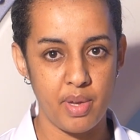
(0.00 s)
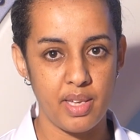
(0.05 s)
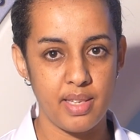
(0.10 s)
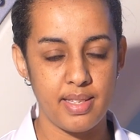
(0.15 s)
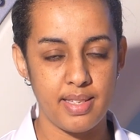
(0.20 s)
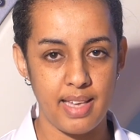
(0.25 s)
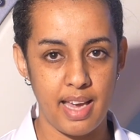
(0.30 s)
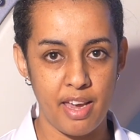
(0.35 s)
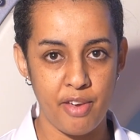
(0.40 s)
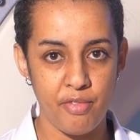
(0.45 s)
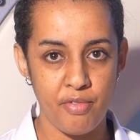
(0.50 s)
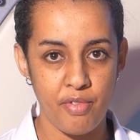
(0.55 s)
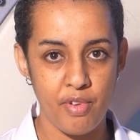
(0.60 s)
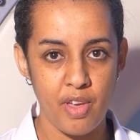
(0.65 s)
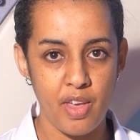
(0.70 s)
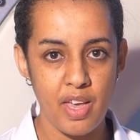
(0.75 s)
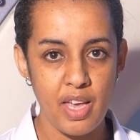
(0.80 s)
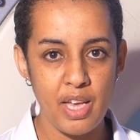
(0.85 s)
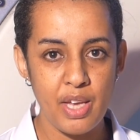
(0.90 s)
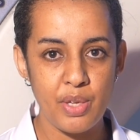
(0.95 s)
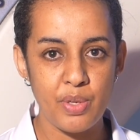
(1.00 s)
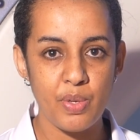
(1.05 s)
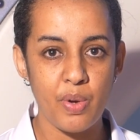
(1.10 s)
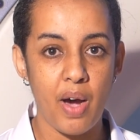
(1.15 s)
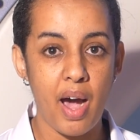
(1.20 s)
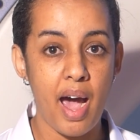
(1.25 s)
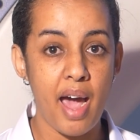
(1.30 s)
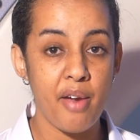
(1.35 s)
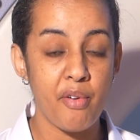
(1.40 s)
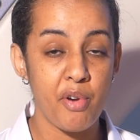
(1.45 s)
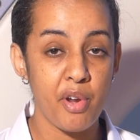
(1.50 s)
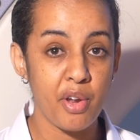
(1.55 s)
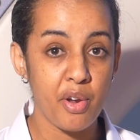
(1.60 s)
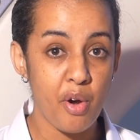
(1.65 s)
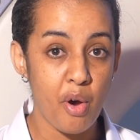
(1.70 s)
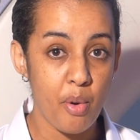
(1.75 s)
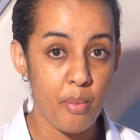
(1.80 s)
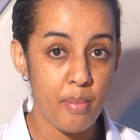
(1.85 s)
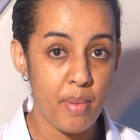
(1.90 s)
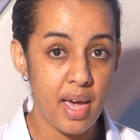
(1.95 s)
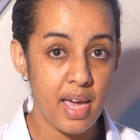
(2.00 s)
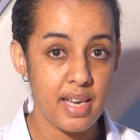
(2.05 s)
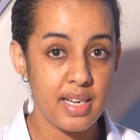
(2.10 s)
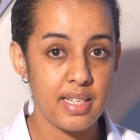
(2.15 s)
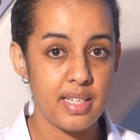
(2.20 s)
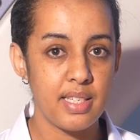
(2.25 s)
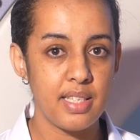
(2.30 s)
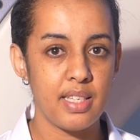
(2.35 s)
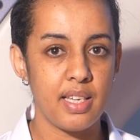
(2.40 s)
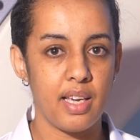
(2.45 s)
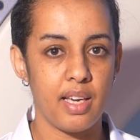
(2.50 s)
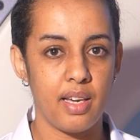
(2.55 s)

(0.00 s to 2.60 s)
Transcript: safe. So I recommend